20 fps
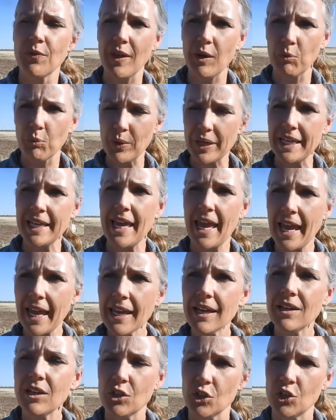that we
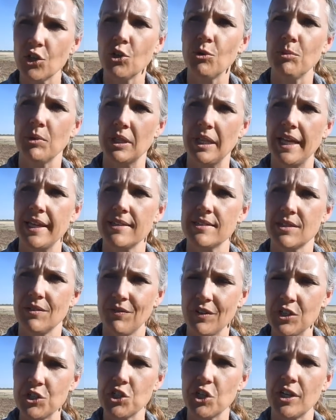can accumulate
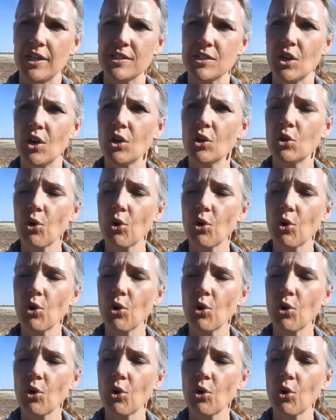sufficient